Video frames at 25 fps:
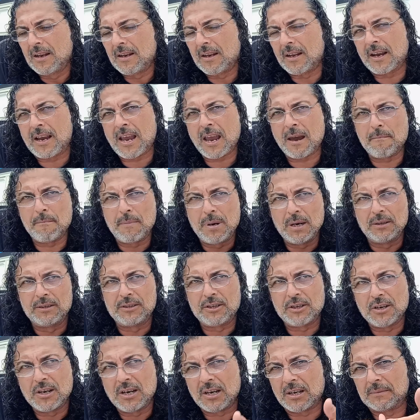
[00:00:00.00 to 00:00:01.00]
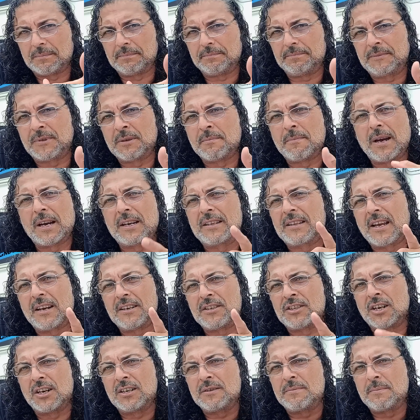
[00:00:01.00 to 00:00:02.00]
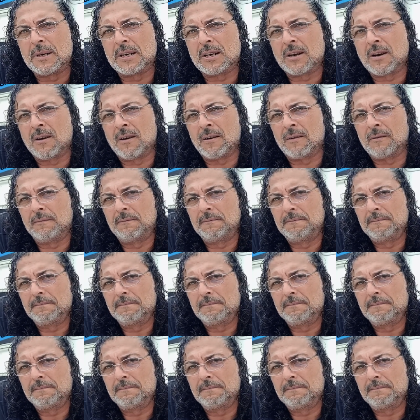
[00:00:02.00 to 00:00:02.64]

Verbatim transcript: They can't build you up to make that judgment call.